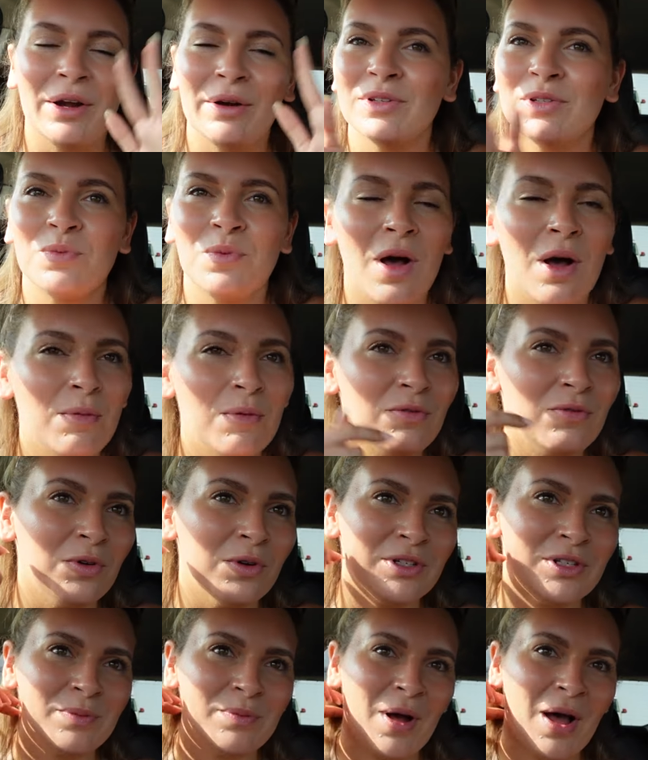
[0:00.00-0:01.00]
It was well
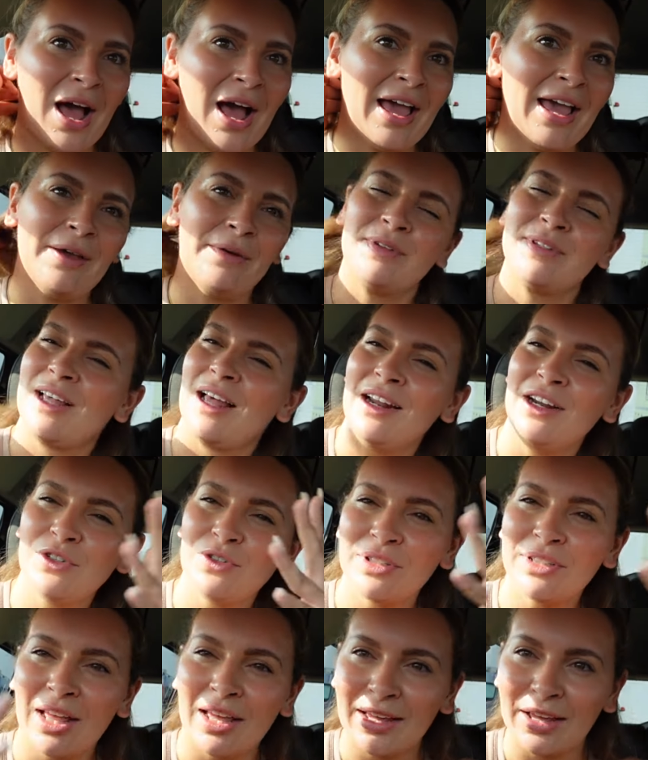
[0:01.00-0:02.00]
before Dubai. It was kind of
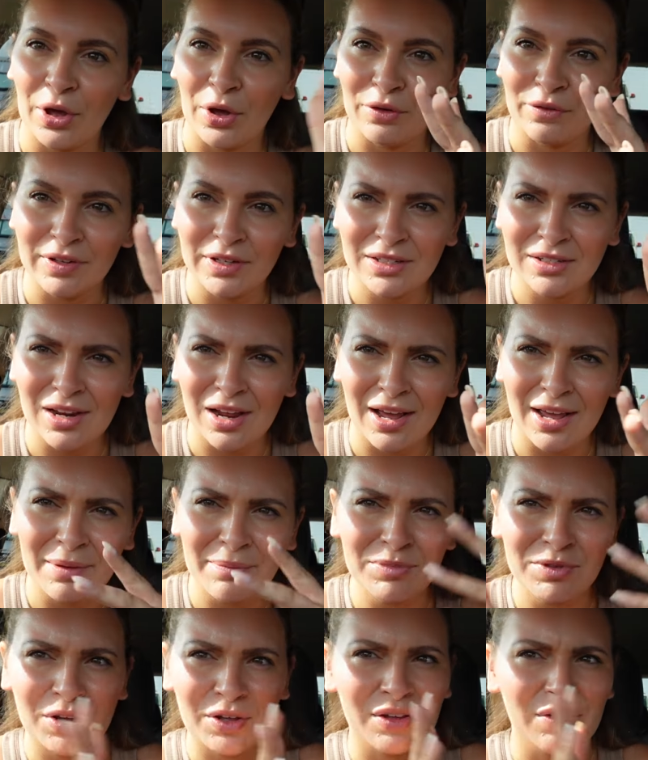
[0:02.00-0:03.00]
during like COVID
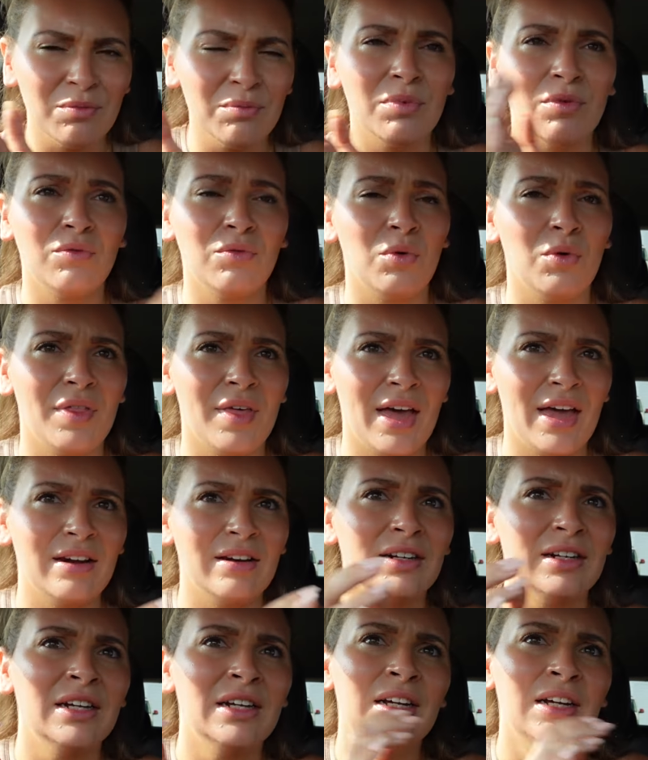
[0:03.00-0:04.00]
time. So even before
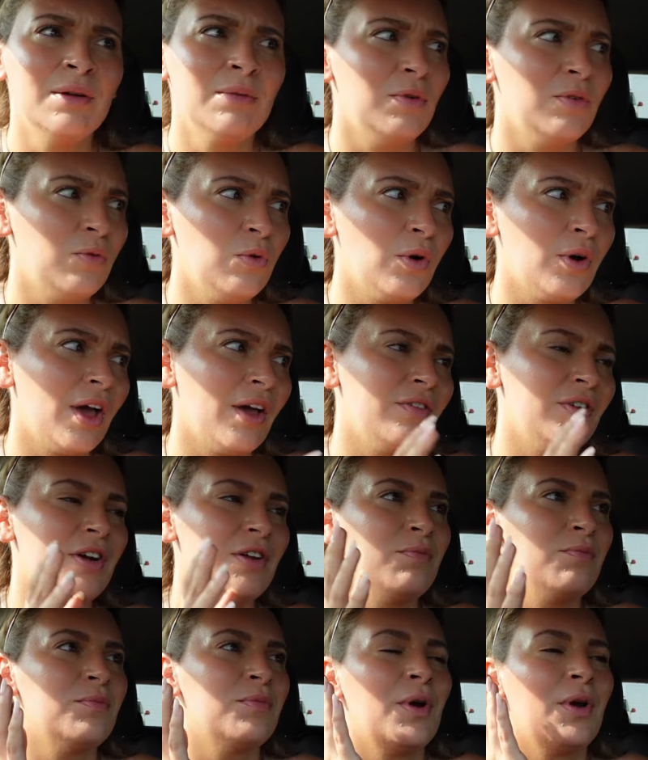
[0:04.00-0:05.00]
then, before COVID
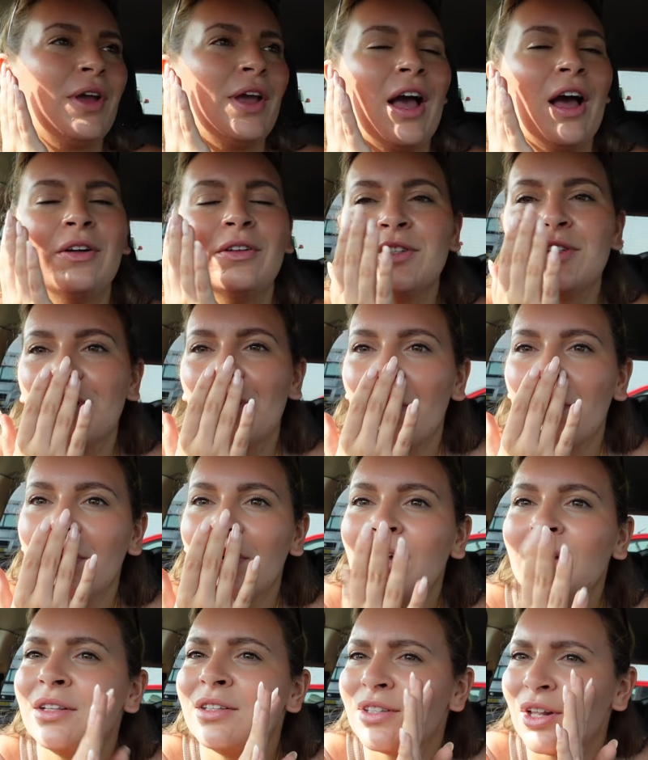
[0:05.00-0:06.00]
even broke out. So
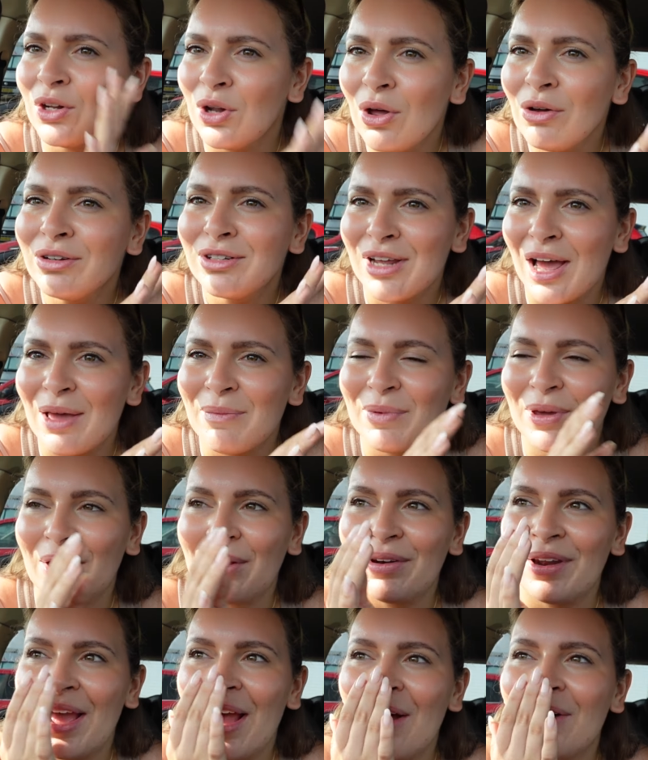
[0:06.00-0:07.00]
it's a long time
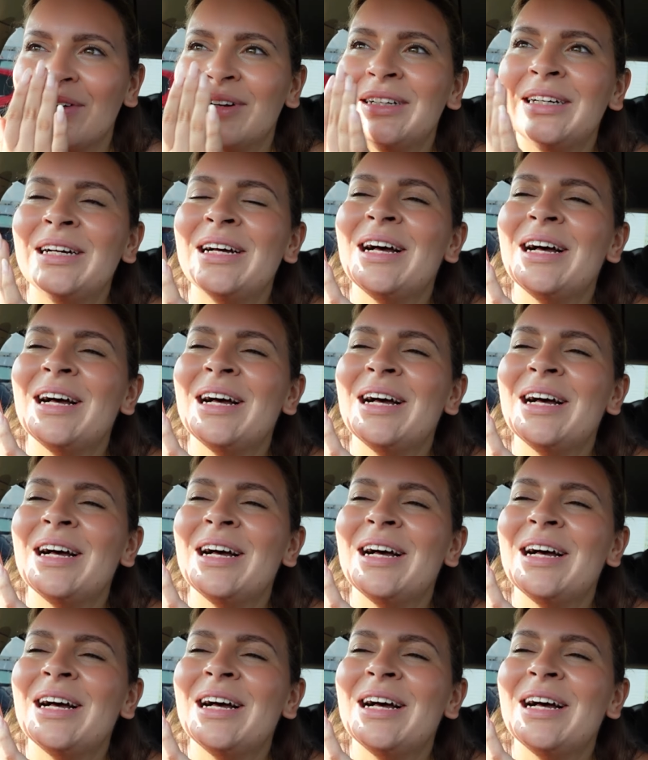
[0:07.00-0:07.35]
ago now.